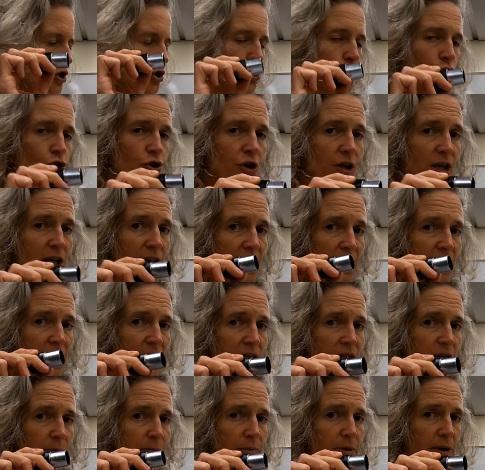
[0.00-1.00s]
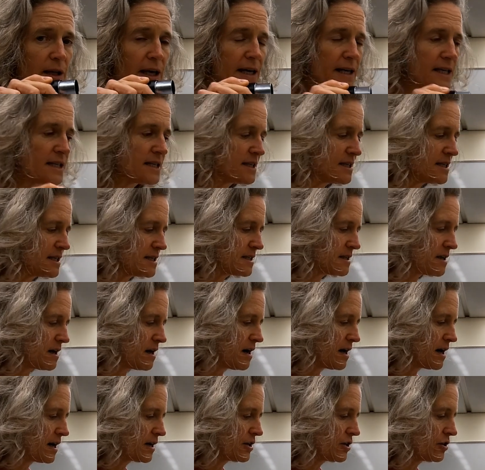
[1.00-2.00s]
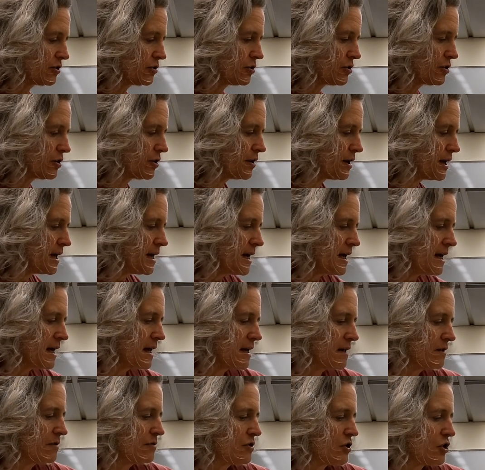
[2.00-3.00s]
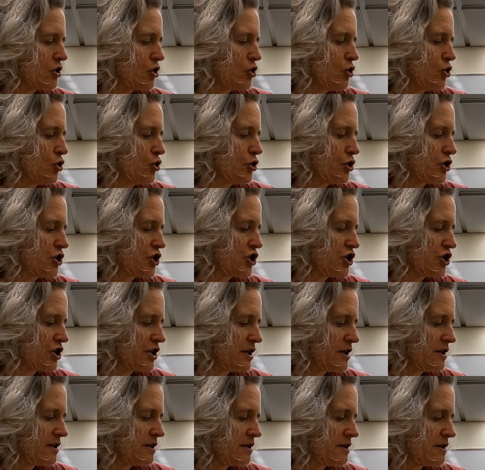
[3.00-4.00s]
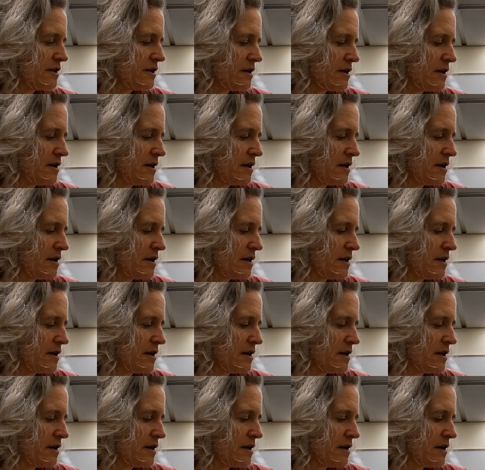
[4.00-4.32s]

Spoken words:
You need to place this ocular in the cushioned